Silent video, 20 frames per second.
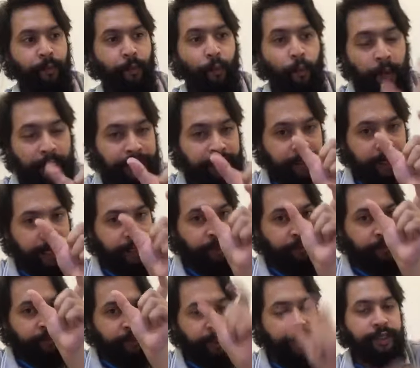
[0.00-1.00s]
what kind of
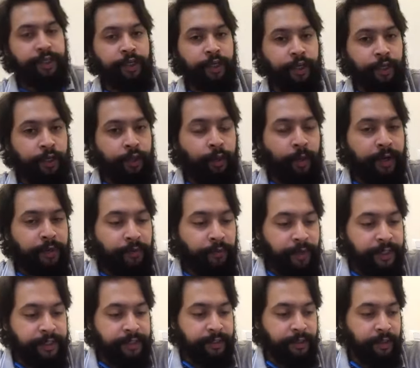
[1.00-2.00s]
stage you are
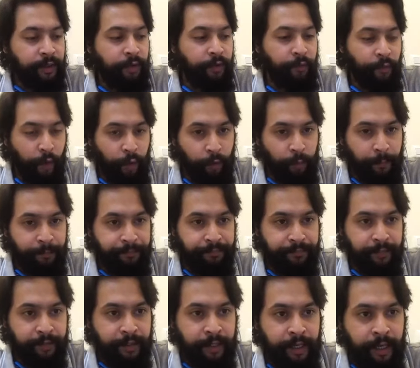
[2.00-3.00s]
first follow.
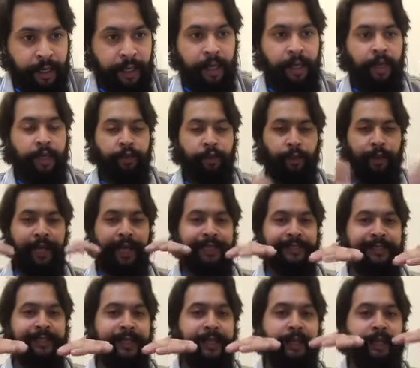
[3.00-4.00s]
So let's
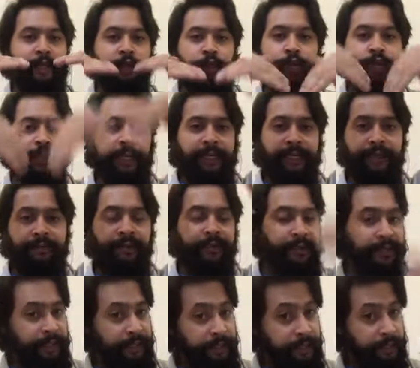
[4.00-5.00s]
say you checked
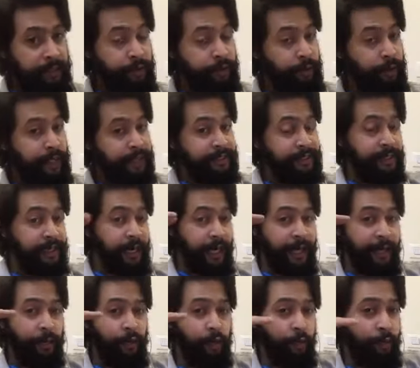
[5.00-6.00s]
everything. So let's say
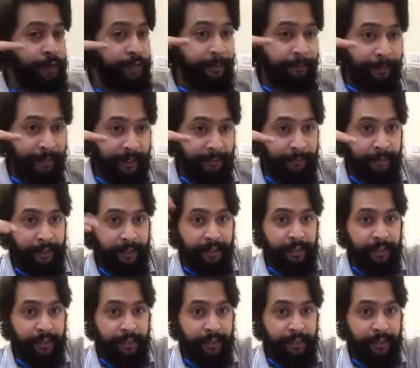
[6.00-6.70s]
I go with the pyramid.